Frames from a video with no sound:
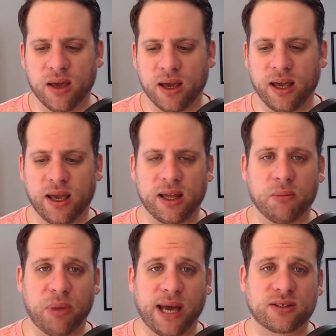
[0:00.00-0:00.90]
And
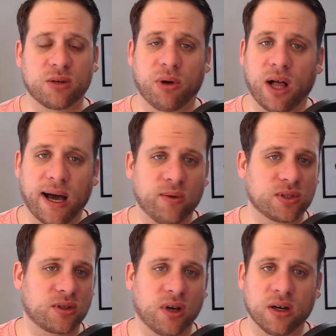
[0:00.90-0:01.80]
in basketball, I
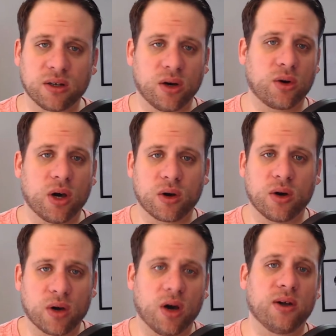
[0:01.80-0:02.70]
was gung go go
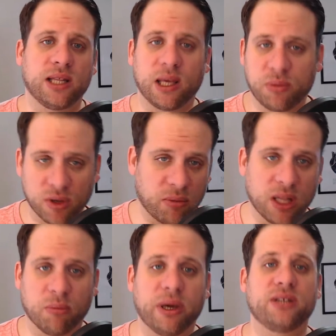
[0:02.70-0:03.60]
go go, and then they took me
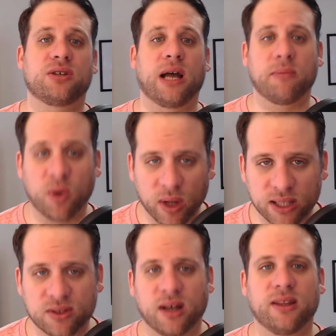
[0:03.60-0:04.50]
on the bench, and I'm the one
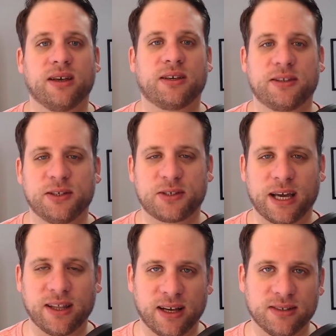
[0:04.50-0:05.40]
that's on the
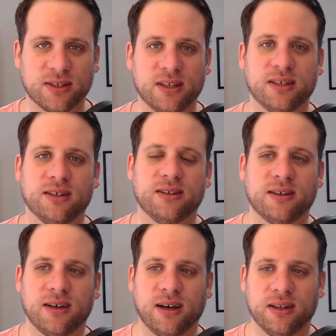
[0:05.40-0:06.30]
sidelines on
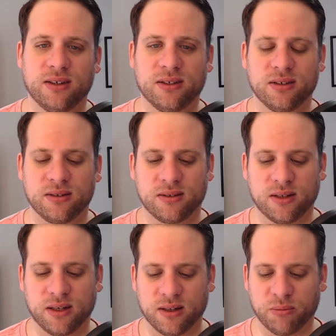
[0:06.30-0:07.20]
the
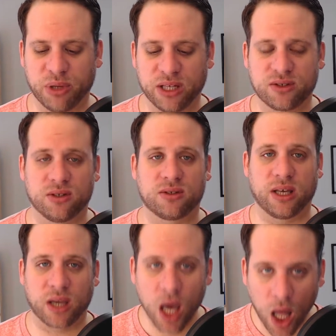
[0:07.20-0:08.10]
bench, just like